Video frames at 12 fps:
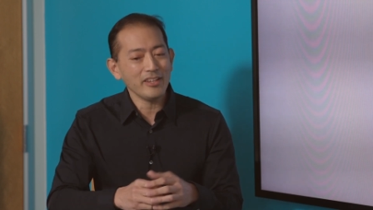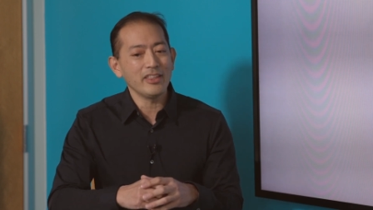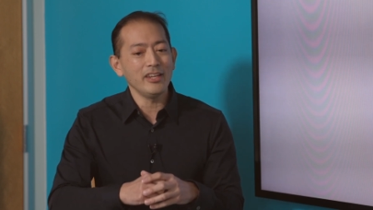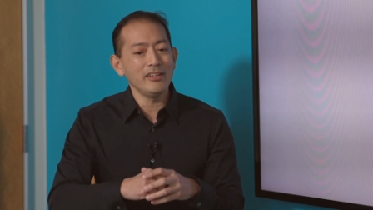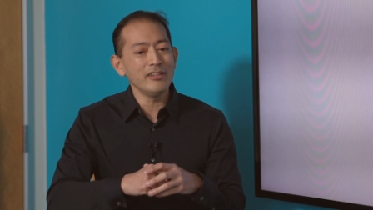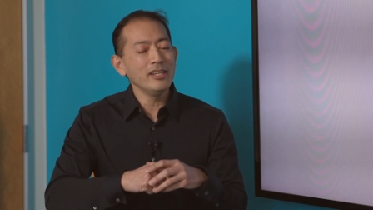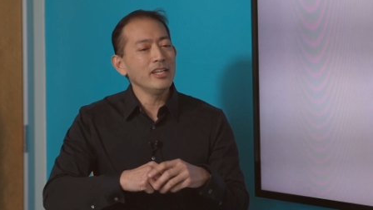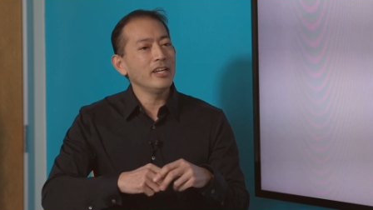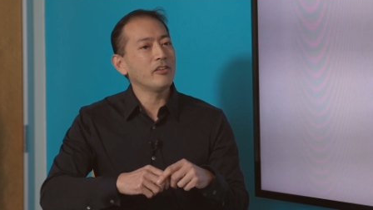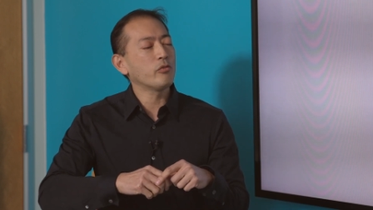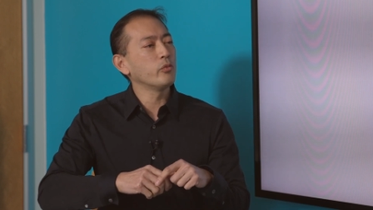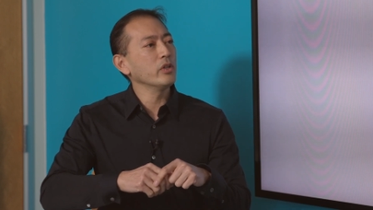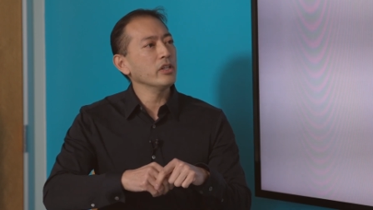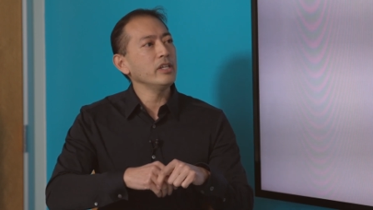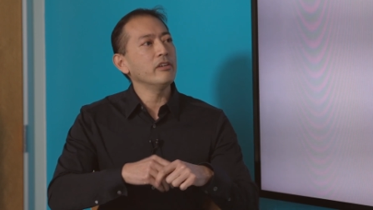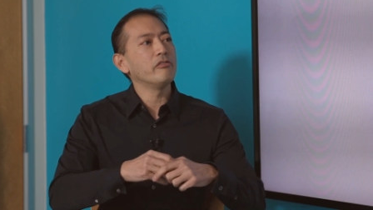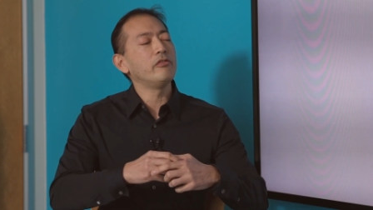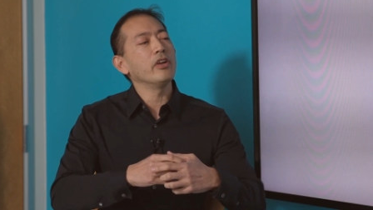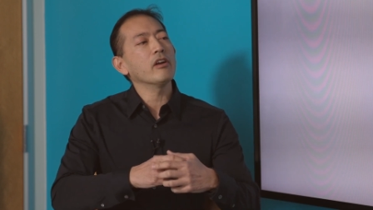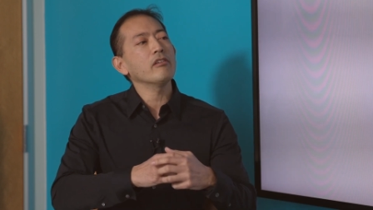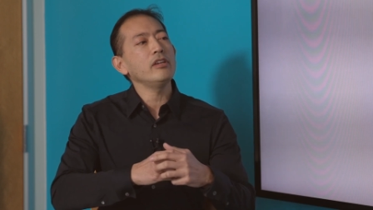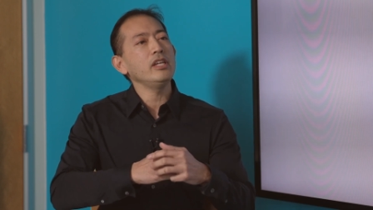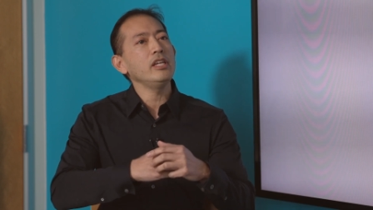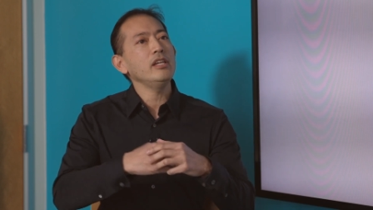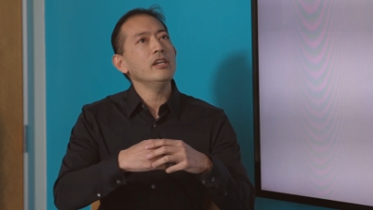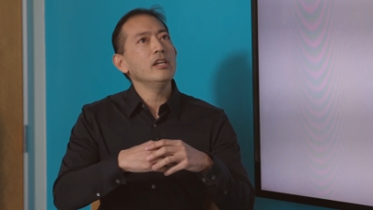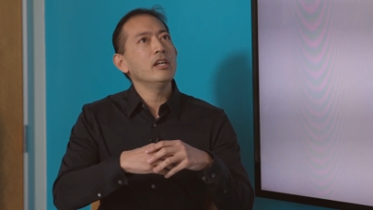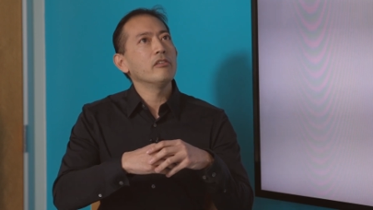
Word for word: Then it's really a very,